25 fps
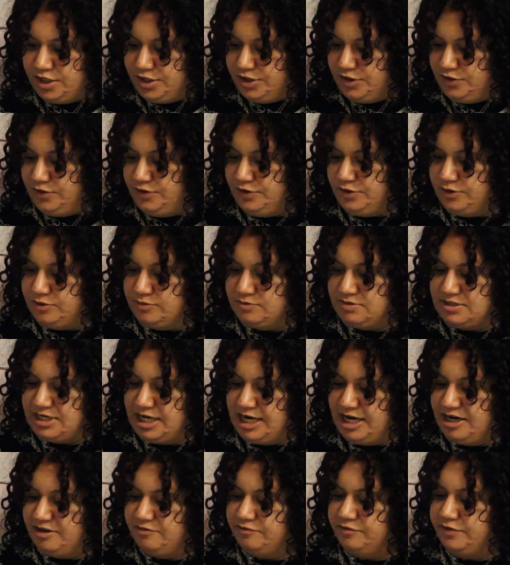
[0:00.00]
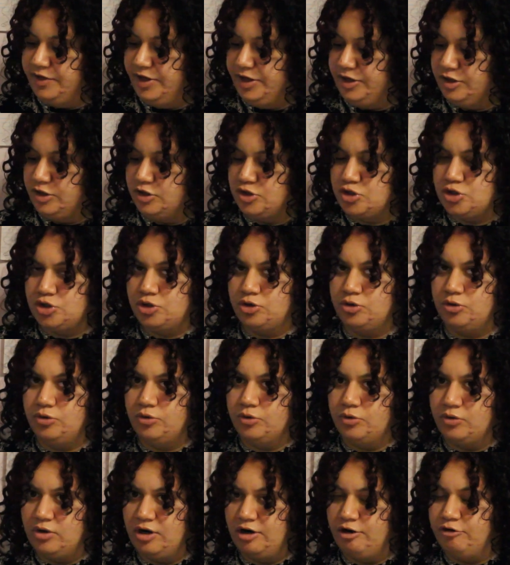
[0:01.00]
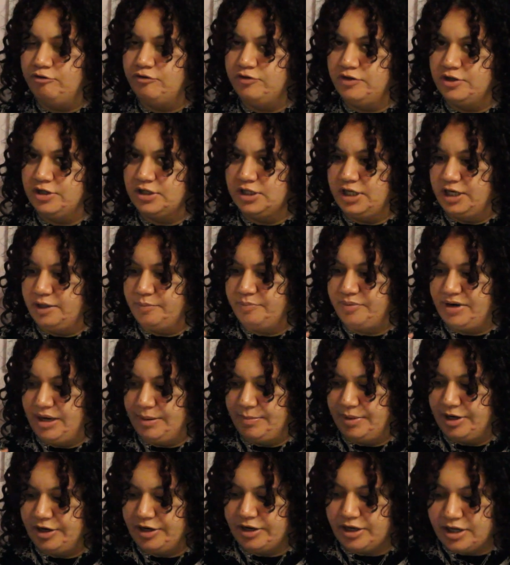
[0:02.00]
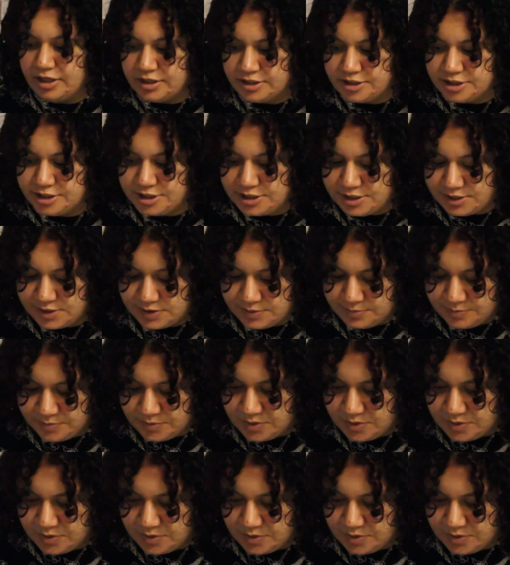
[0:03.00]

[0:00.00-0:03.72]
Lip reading: you know, to have like the 2 of the like primary colors.